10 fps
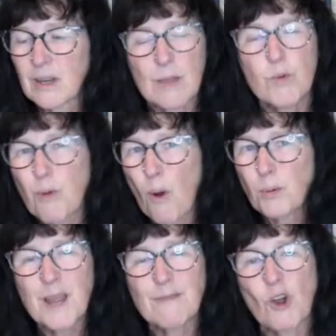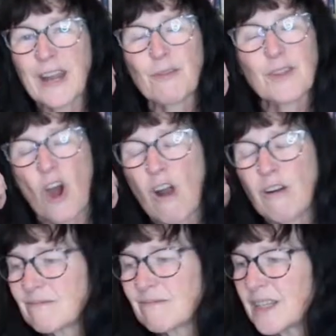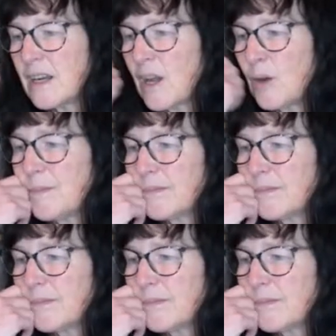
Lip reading: he would probably have got out the car and, you know,